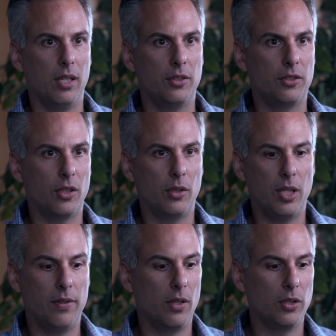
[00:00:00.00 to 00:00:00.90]
So
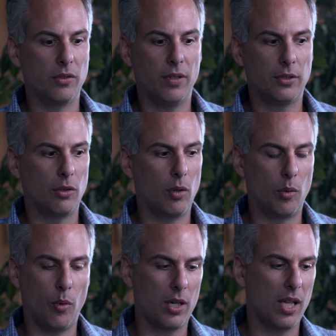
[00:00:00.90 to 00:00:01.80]
even those of us who are
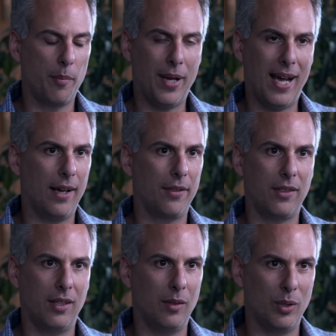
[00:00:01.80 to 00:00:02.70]
walking a path
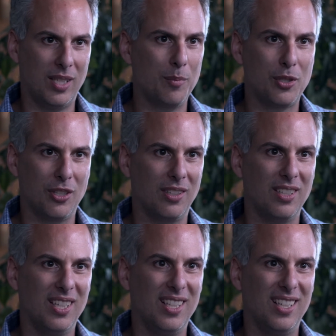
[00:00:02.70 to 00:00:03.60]
in redemption
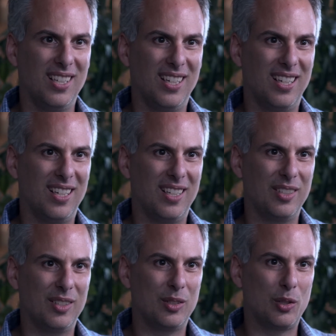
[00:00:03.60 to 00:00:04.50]

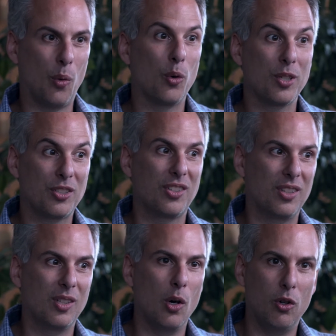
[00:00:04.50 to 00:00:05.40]
towards
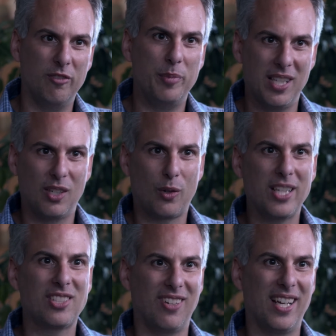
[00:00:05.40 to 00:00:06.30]
the goal of being
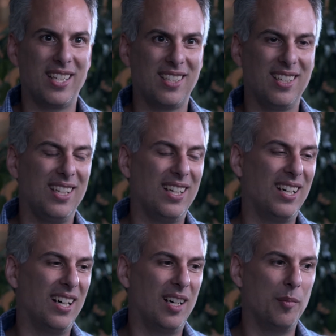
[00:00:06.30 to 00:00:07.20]
Christ-like
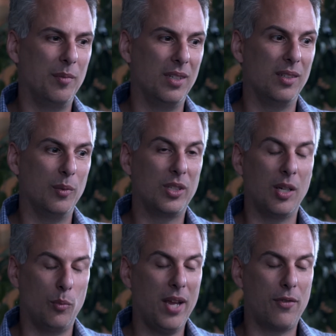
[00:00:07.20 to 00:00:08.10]

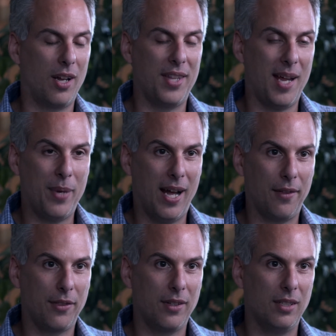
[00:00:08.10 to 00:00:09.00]
can waver on that
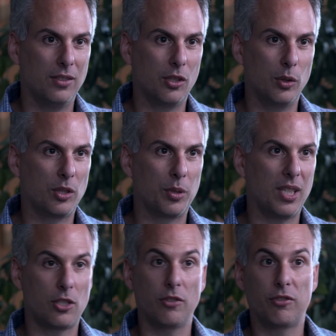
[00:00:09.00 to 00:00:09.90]
path. So it's a
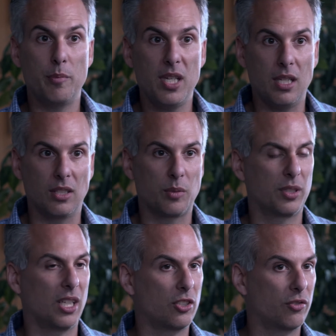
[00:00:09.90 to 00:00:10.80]
protection for me. It's a
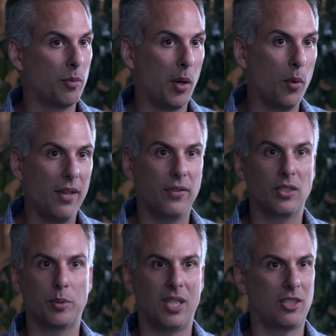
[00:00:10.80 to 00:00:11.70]
protection for my wife. It's
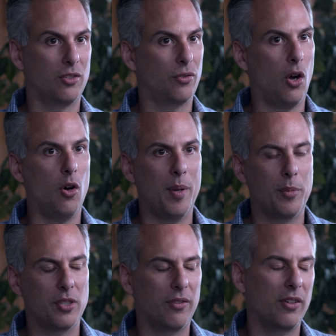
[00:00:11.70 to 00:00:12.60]
a protection for all
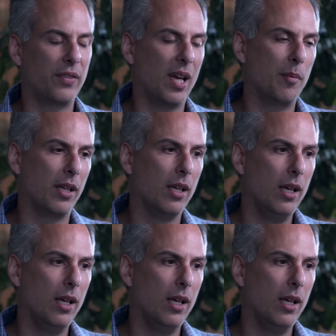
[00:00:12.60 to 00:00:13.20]
members of our family.